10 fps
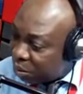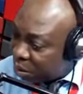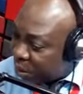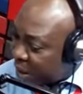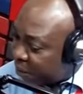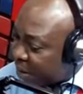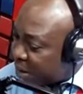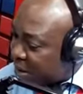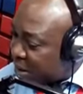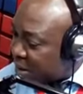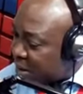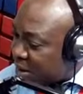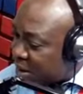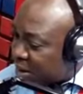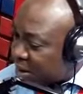do we have any
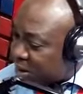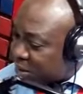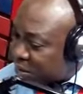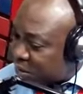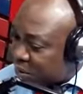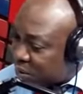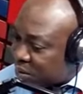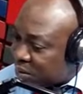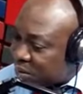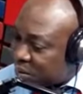issues